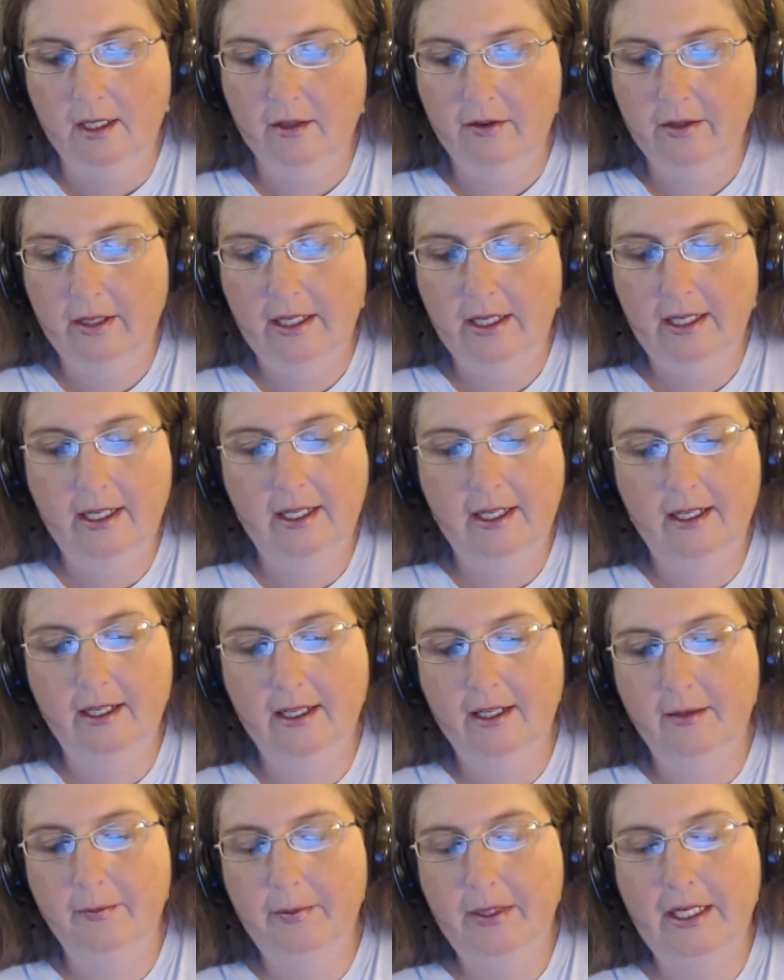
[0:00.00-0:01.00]
Go ahead
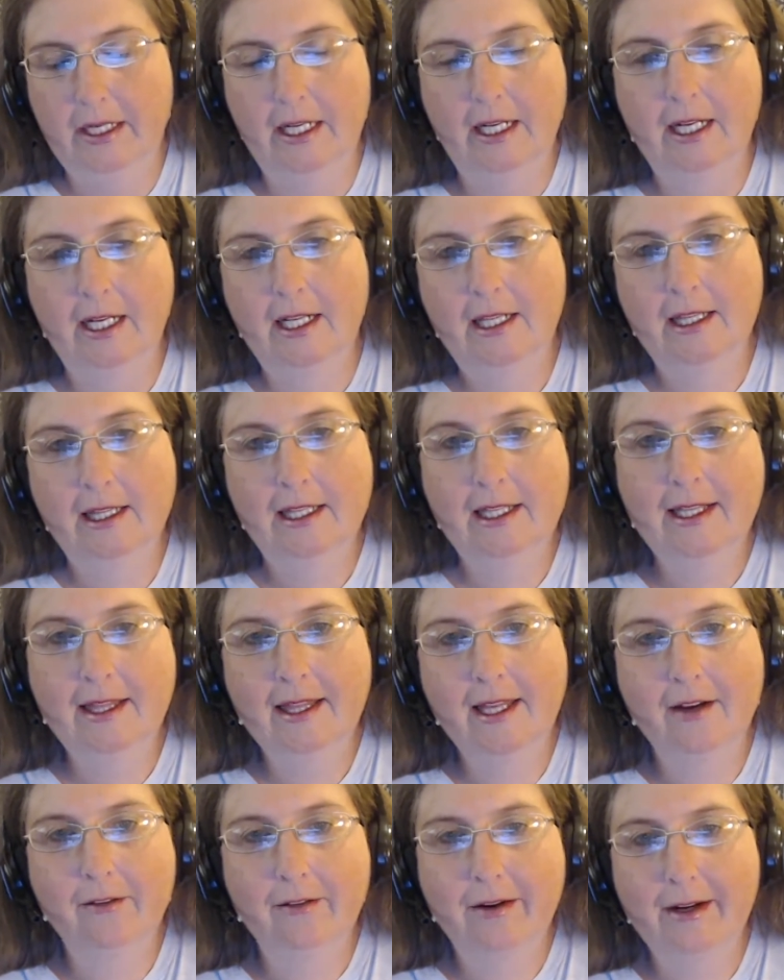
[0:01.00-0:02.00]
and come in and
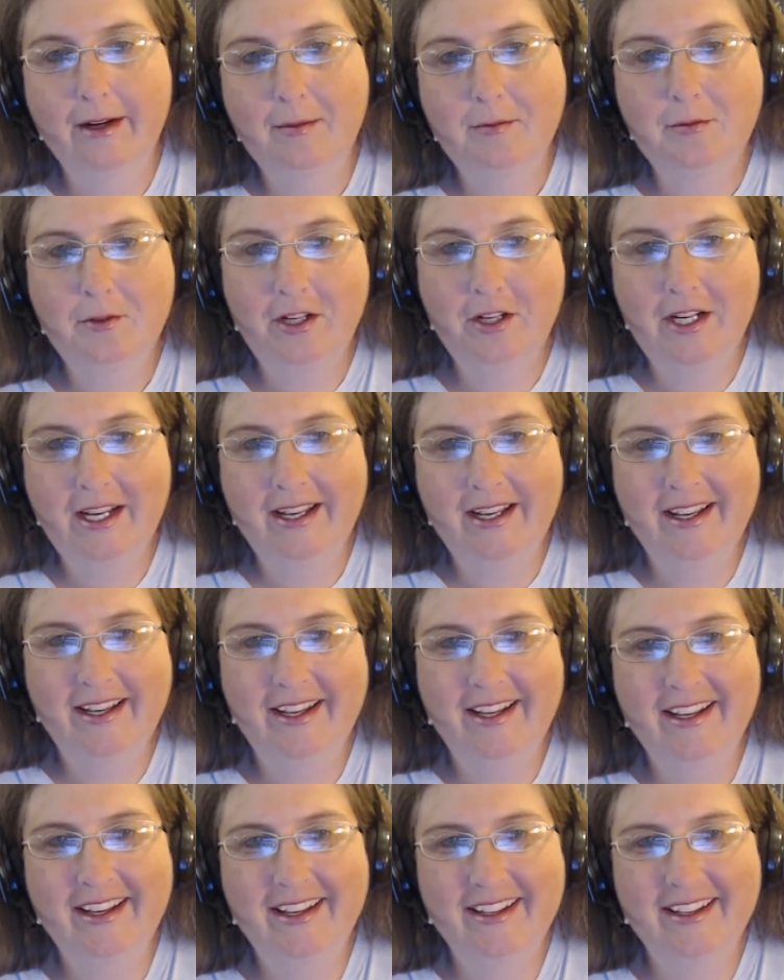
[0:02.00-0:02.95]
clean that right up for you.